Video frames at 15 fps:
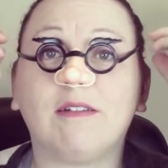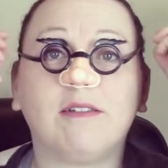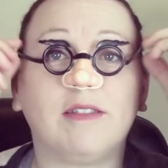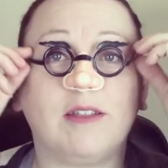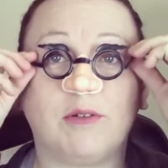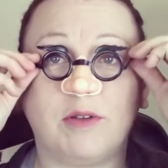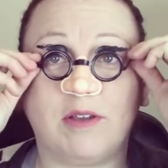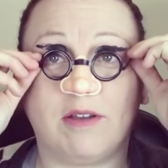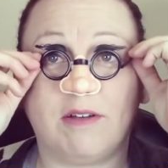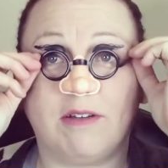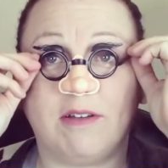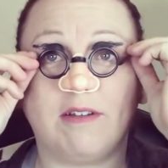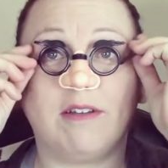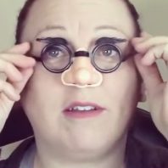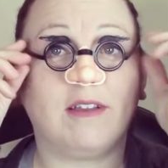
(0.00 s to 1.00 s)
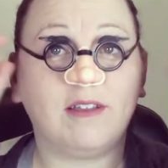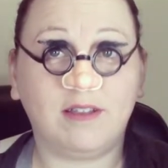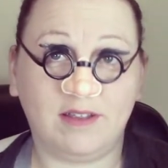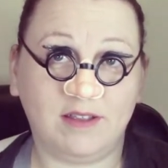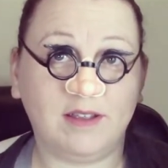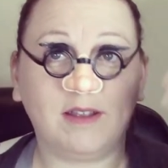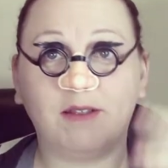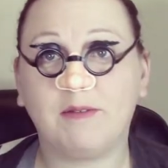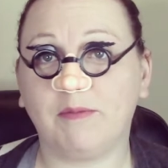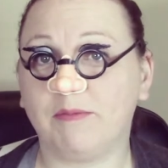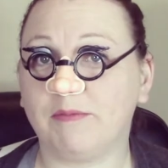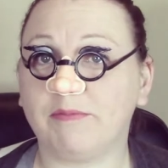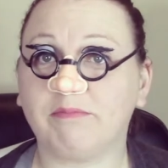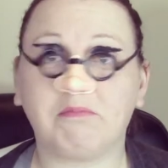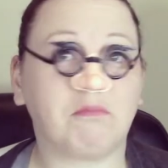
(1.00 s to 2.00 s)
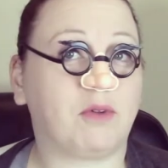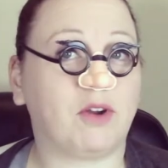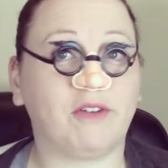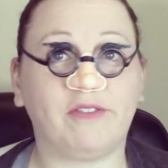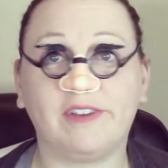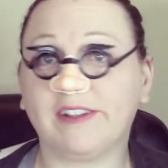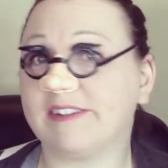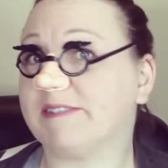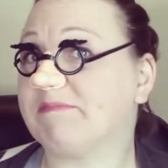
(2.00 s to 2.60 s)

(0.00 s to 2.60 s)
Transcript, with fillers: there we go. Perfect.